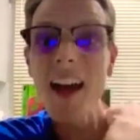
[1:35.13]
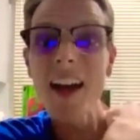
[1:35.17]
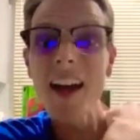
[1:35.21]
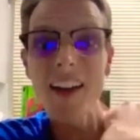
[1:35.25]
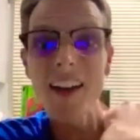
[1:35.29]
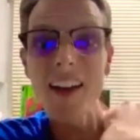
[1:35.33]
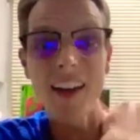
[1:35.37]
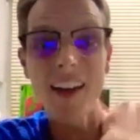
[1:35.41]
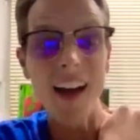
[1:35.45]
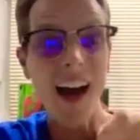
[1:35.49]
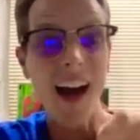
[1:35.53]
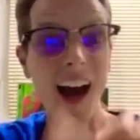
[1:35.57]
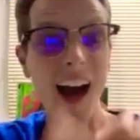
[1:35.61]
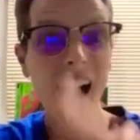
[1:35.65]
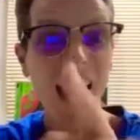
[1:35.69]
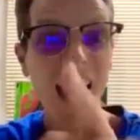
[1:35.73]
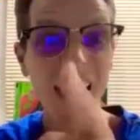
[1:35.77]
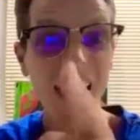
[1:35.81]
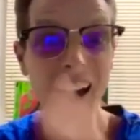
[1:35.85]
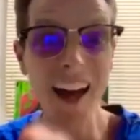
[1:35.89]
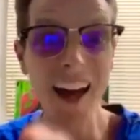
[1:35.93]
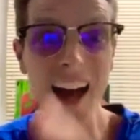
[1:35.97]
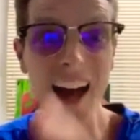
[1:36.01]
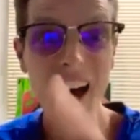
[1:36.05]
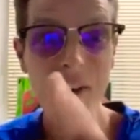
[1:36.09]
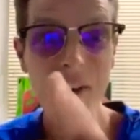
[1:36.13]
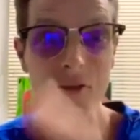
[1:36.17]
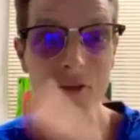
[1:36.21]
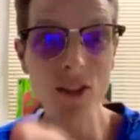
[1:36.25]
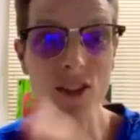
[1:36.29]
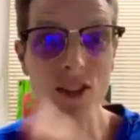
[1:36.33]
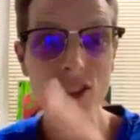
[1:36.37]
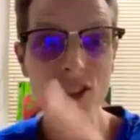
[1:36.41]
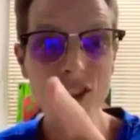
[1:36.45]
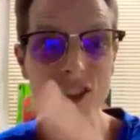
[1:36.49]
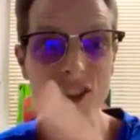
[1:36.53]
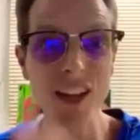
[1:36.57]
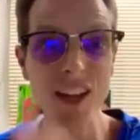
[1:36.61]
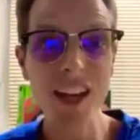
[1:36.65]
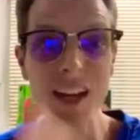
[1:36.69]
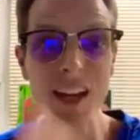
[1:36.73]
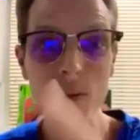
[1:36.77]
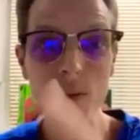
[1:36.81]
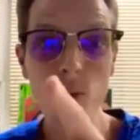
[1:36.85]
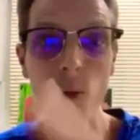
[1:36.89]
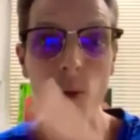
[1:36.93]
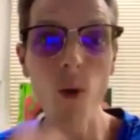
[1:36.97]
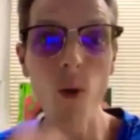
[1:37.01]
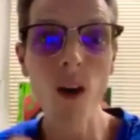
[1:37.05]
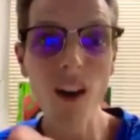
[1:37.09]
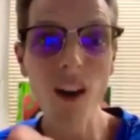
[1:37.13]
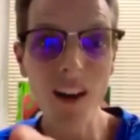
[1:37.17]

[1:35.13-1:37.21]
I have the same one.